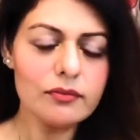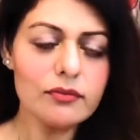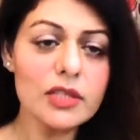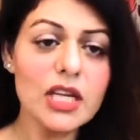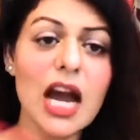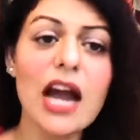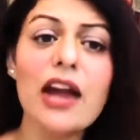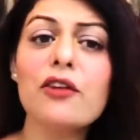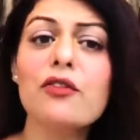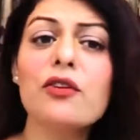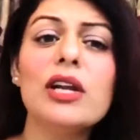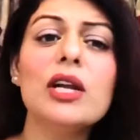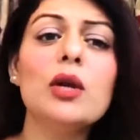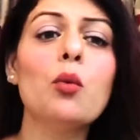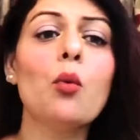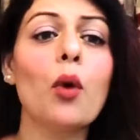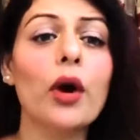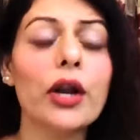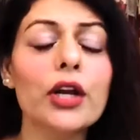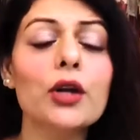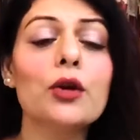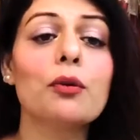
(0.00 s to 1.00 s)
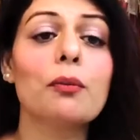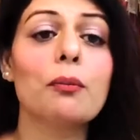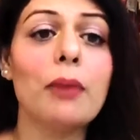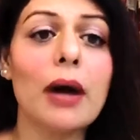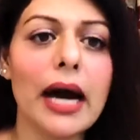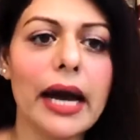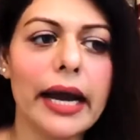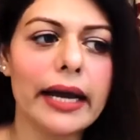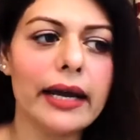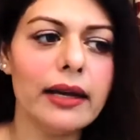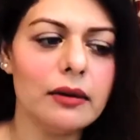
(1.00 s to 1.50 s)
I really wanted to
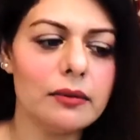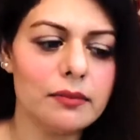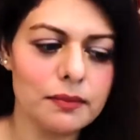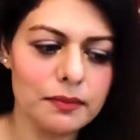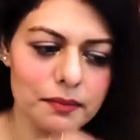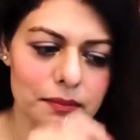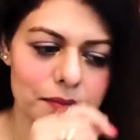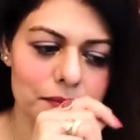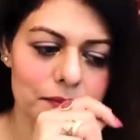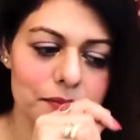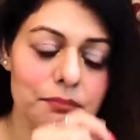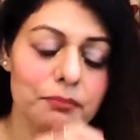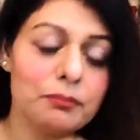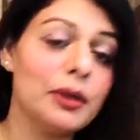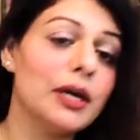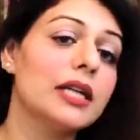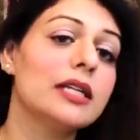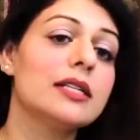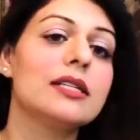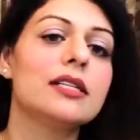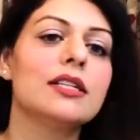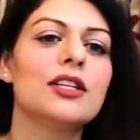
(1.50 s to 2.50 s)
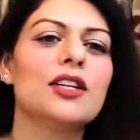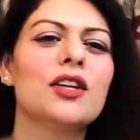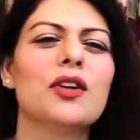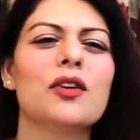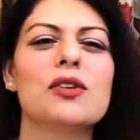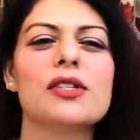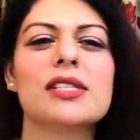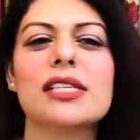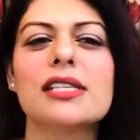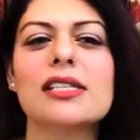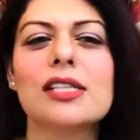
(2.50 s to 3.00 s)
buy. But, you know,
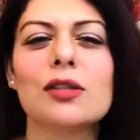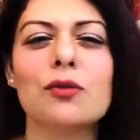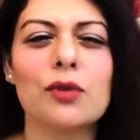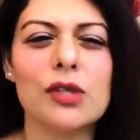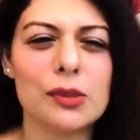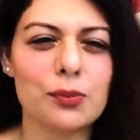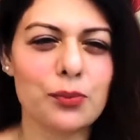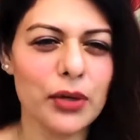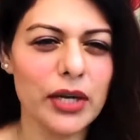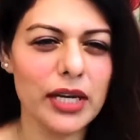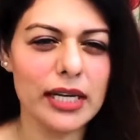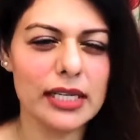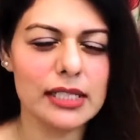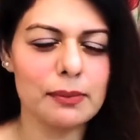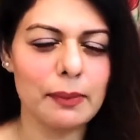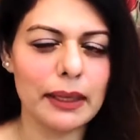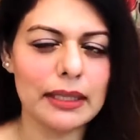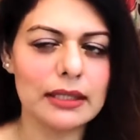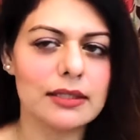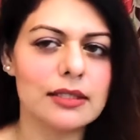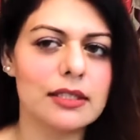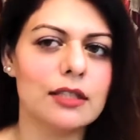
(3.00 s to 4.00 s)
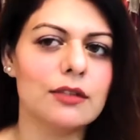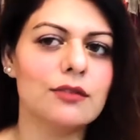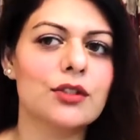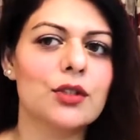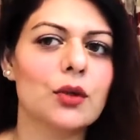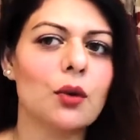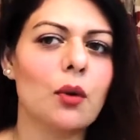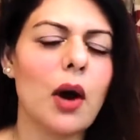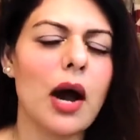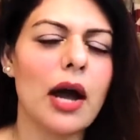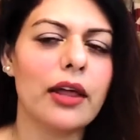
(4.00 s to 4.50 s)
since it was pretty expensive,
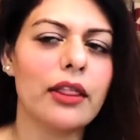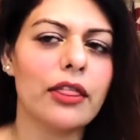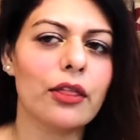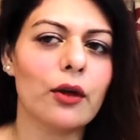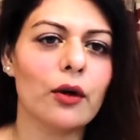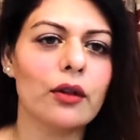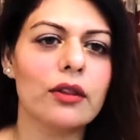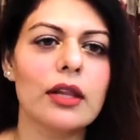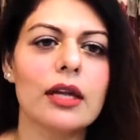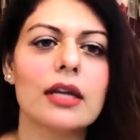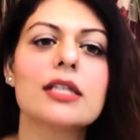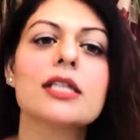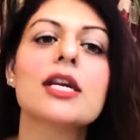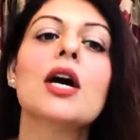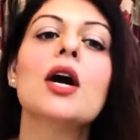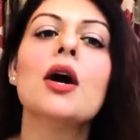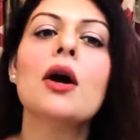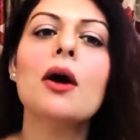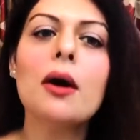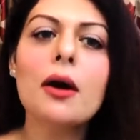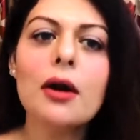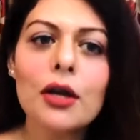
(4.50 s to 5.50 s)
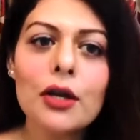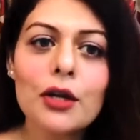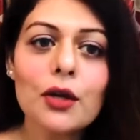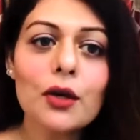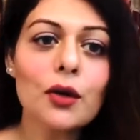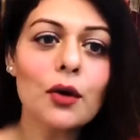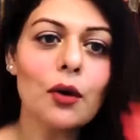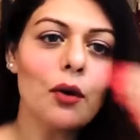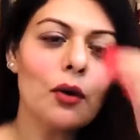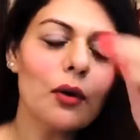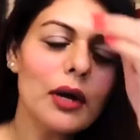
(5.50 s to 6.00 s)
so I thought that, you
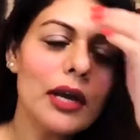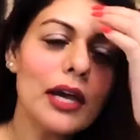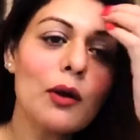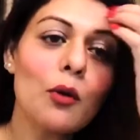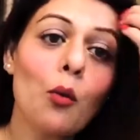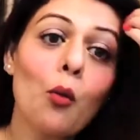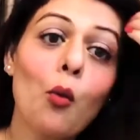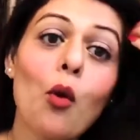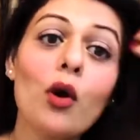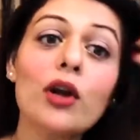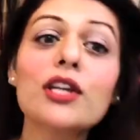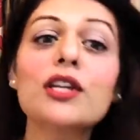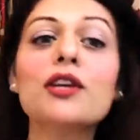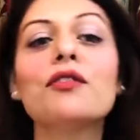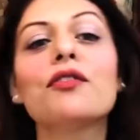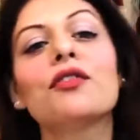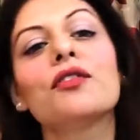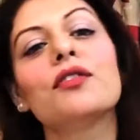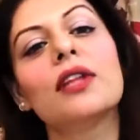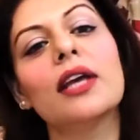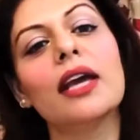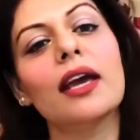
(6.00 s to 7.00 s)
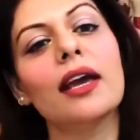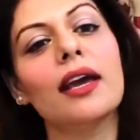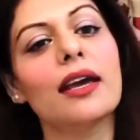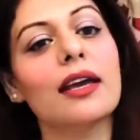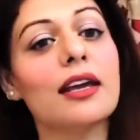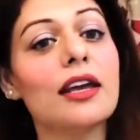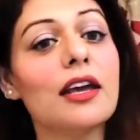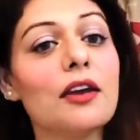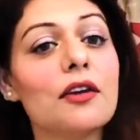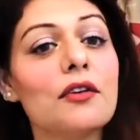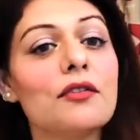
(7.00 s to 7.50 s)
know, what if they
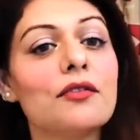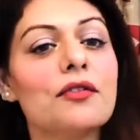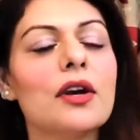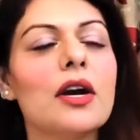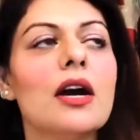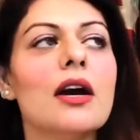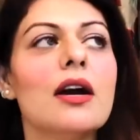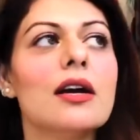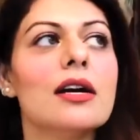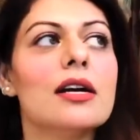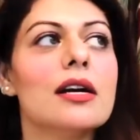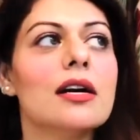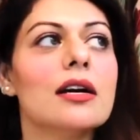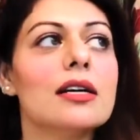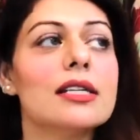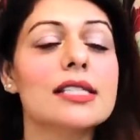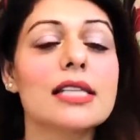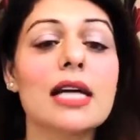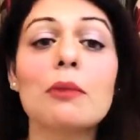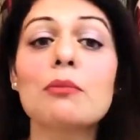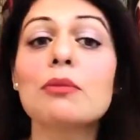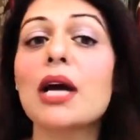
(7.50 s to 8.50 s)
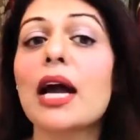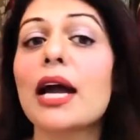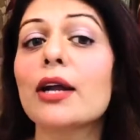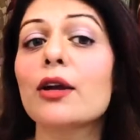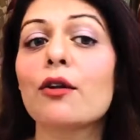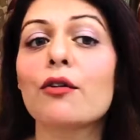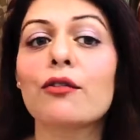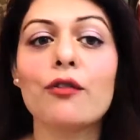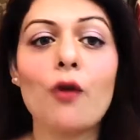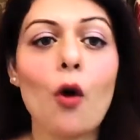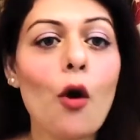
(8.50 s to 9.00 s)
give some kind
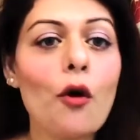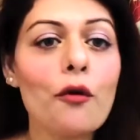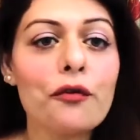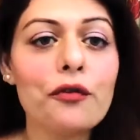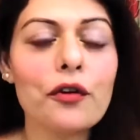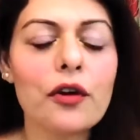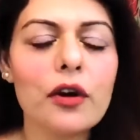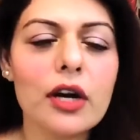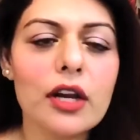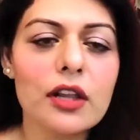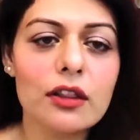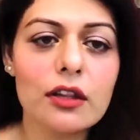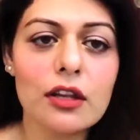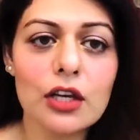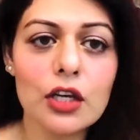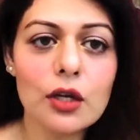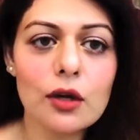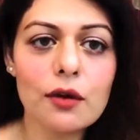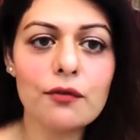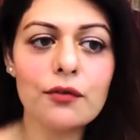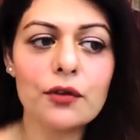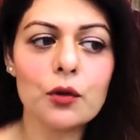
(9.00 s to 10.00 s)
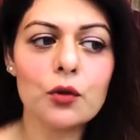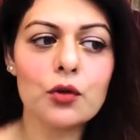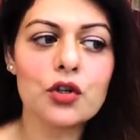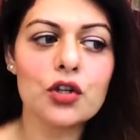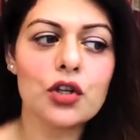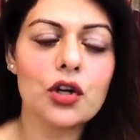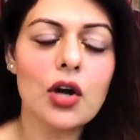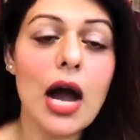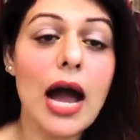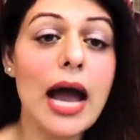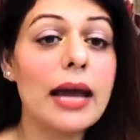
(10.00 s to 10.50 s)
of offer in the near
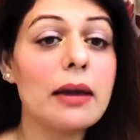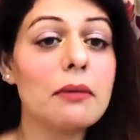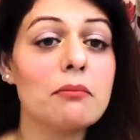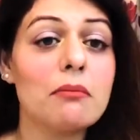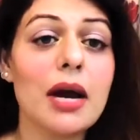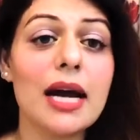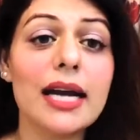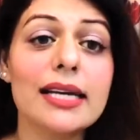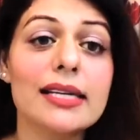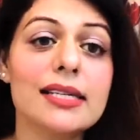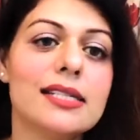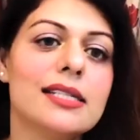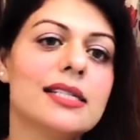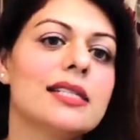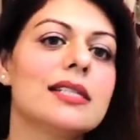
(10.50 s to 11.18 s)
future, I might